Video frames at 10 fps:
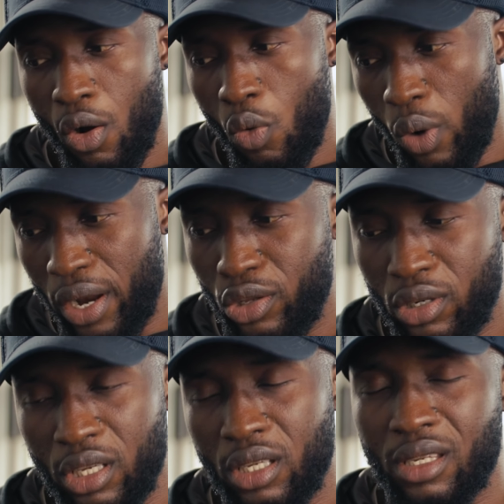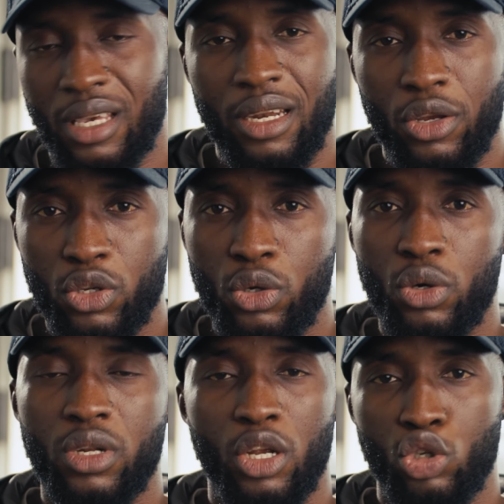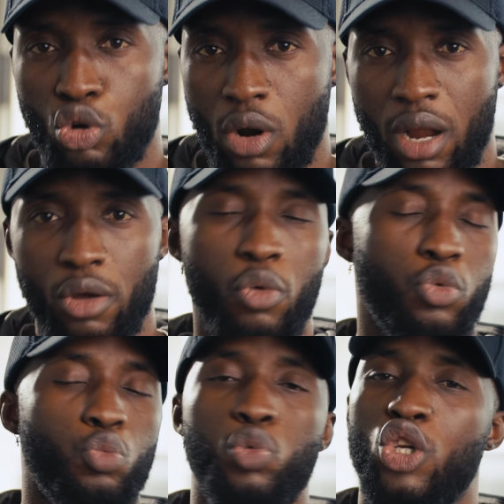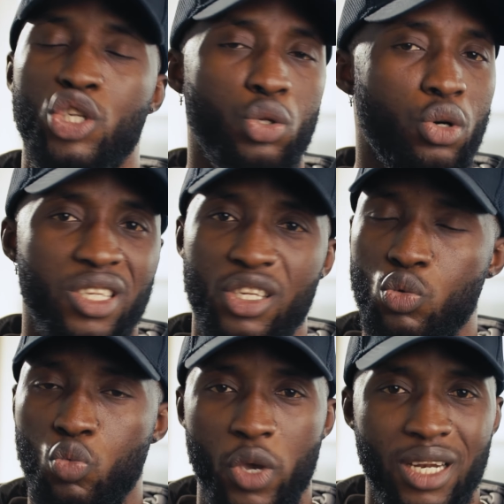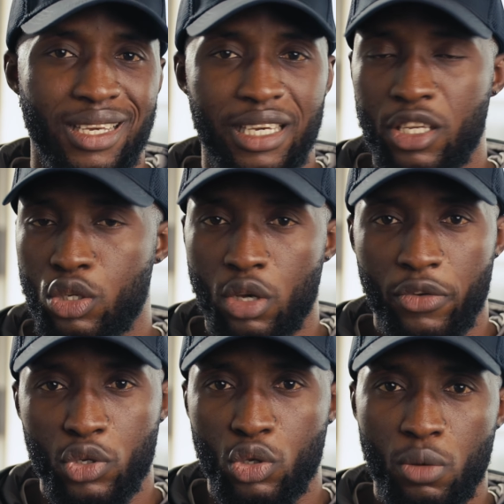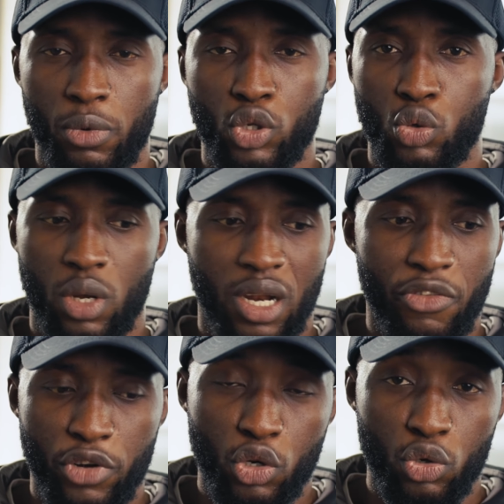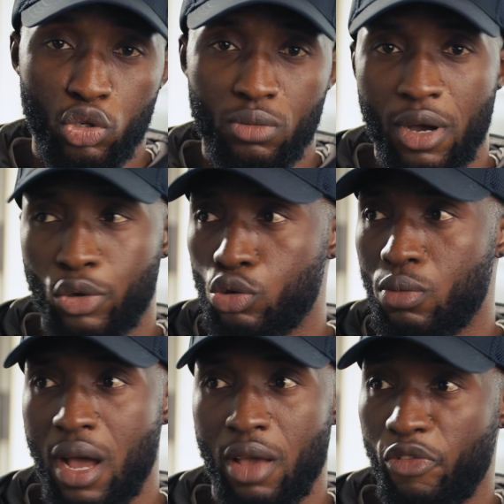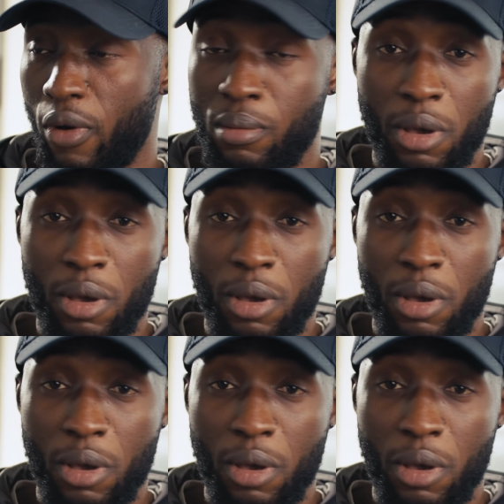when the skin doesn't look natural, or we just know all this weird geeky stuff, but to an average consumer or to my family